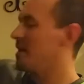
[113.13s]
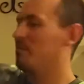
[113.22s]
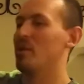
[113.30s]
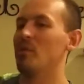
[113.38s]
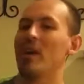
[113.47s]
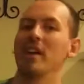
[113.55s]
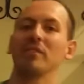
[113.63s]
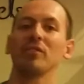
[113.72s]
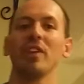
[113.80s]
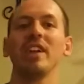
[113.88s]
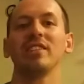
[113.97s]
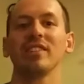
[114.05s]
that my wife
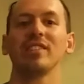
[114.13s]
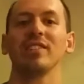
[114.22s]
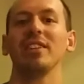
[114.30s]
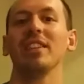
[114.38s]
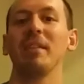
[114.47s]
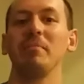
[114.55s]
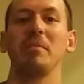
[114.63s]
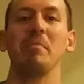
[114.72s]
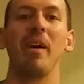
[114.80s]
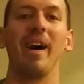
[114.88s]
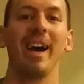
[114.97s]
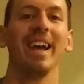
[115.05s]
graciously let me
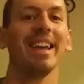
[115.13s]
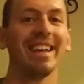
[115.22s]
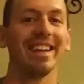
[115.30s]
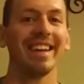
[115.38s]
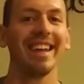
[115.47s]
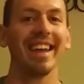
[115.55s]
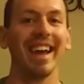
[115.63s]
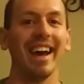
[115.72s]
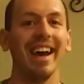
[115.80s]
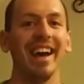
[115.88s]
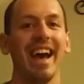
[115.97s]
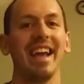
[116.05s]
buy
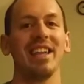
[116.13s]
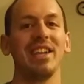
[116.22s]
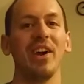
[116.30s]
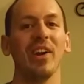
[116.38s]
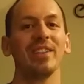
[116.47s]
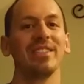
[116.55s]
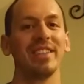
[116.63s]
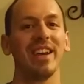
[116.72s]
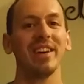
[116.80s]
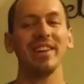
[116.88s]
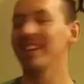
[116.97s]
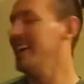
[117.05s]
at a yard
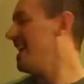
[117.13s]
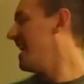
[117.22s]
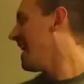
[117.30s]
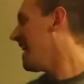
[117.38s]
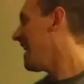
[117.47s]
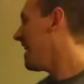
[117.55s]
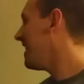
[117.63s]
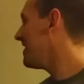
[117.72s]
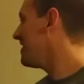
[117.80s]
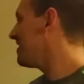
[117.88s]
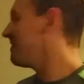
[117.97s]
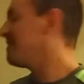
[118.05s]
sale,
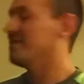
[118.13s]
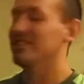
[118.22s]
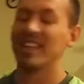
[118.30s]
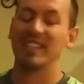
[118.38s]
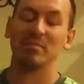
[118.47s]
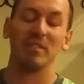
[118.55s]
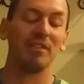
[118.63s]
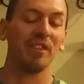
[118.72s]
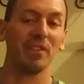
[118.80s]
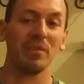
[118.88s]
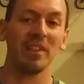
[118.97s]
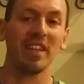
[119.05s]
and lets me
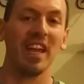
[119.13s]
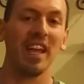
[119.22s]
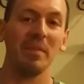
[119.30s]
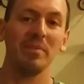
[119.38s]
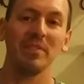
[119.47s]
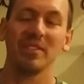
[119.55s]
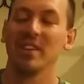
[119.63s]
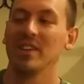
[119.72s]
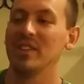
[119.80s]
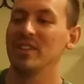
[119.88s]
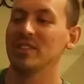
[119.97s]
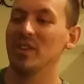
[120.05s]
fill it with games.
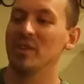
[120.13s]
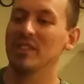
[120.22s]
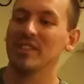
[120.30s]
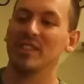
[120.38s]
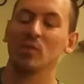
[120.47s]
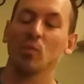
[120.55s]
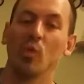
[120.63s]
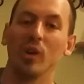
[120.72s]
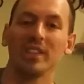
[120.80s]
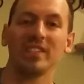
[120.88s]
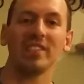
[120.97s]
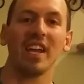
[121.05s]
So this is
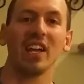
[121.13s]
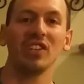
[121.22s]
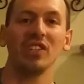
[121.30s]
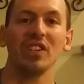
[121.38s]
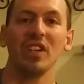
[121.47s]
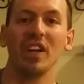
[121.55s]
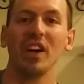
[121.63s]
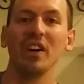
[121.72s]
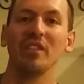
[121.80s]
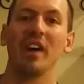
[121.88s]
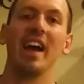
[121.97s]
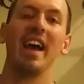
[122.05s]
one section of